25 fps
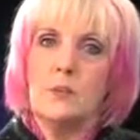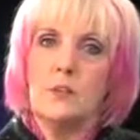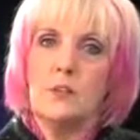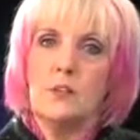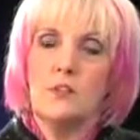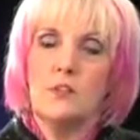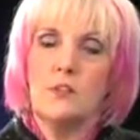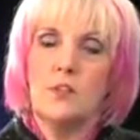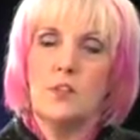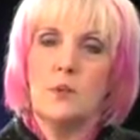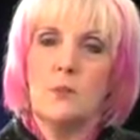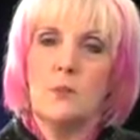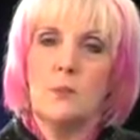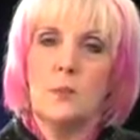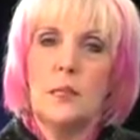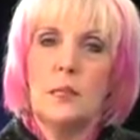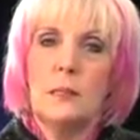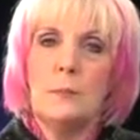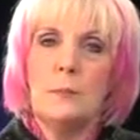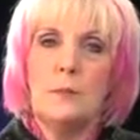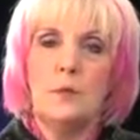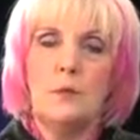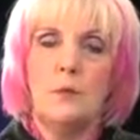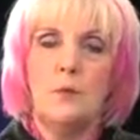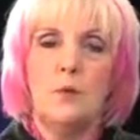because there are
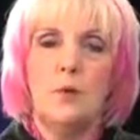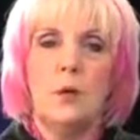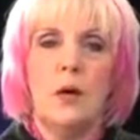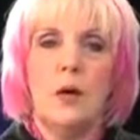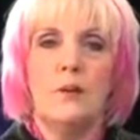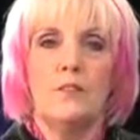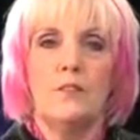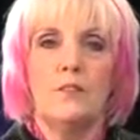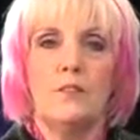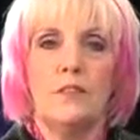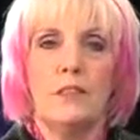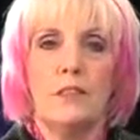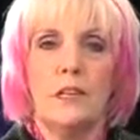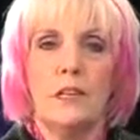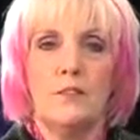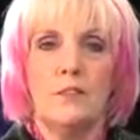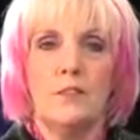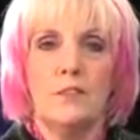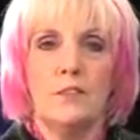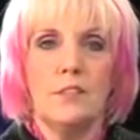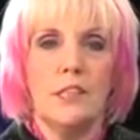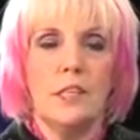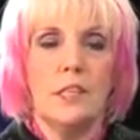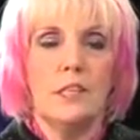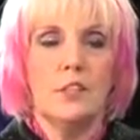people who have
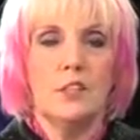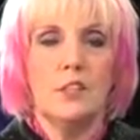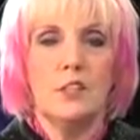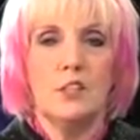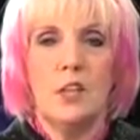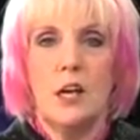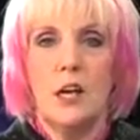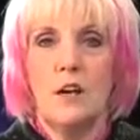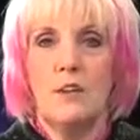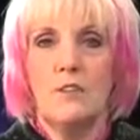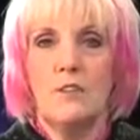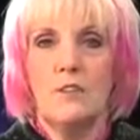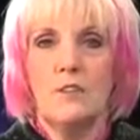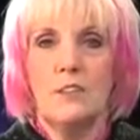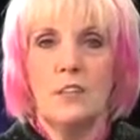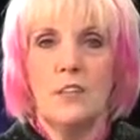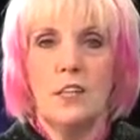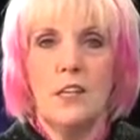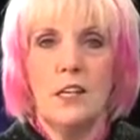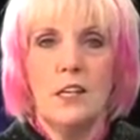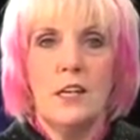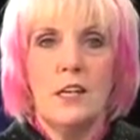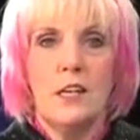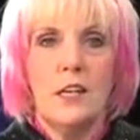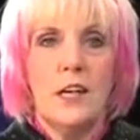gifts as chefs,
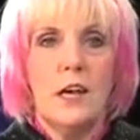